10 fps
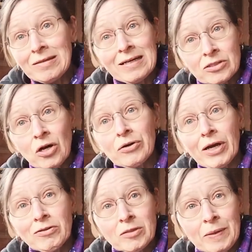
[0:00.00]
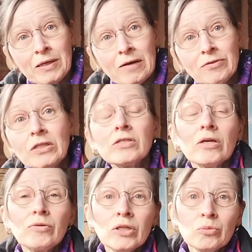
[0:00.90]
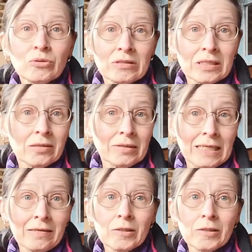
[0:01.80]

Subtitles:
that's not going to be covered, so you will still need